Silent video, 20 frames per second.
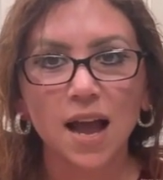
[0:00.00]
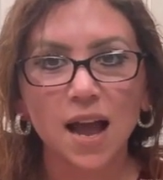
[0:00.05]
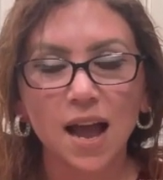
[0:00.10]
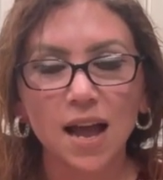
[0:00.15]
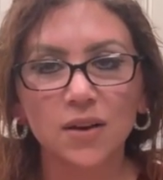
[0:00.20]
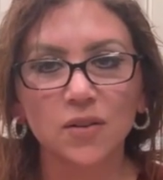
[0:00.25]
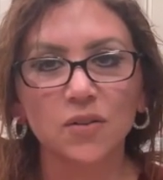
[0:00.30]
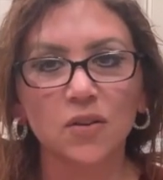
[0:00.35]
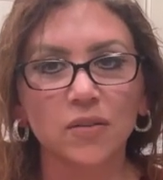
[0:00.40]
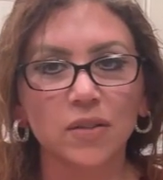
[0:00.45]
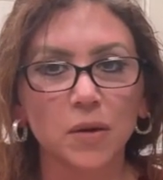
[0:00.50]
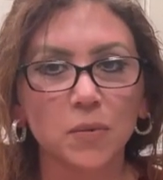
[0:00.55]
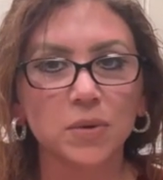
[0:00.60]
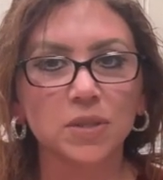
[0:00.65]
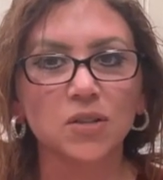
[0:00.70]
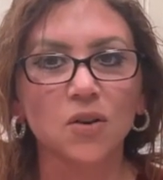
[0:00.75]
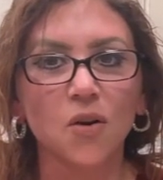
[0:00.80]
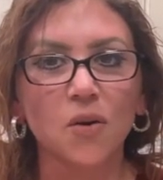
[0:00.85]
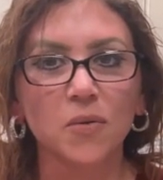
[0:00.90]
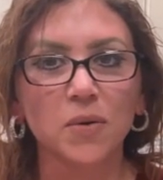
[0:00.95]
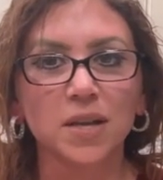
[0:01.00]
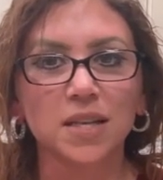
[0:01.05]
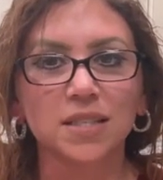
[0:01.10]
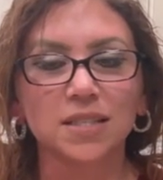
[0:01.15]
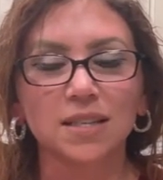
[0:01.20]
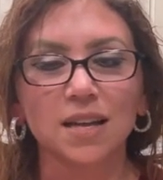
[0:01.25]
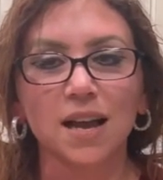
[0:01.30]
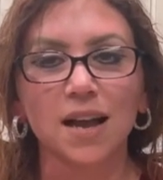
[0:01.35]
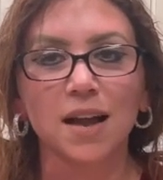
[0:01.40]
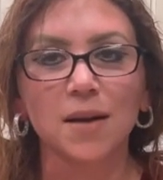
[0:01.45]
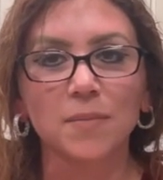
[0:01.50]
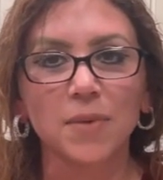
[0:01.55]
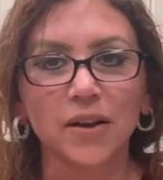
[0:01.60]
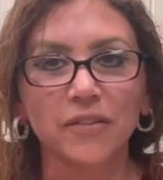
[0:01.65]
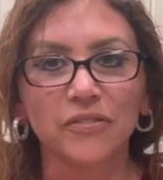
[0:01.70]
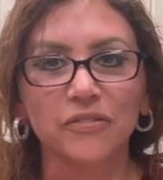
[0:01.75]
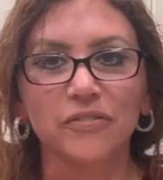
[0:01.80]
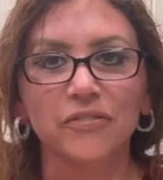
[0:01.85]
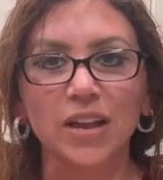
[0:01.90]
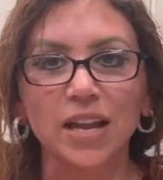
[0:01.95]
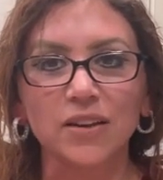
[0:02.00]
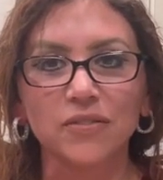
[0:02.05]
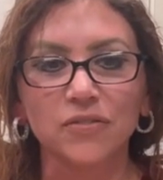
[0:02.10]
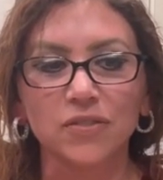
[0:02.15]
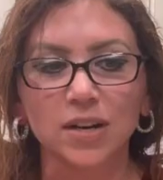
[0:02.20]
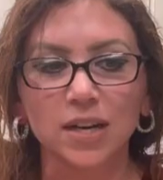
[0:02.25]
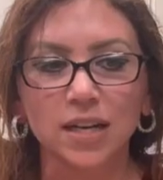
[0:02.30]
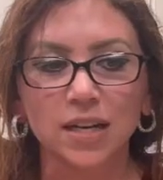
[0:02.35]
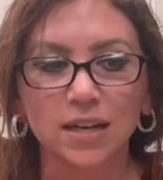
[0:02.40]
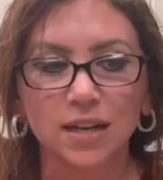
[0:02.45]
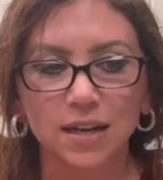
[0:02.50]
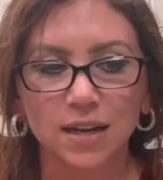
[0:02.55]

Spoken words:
I don't know, that was always a favorite